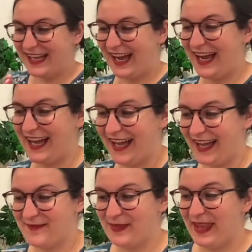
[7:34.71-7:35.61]

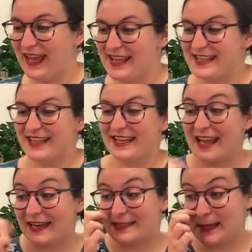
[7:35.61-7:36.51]
The
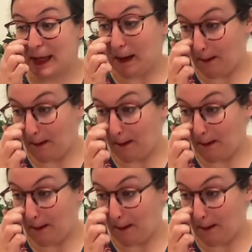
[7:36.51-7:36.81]
next thing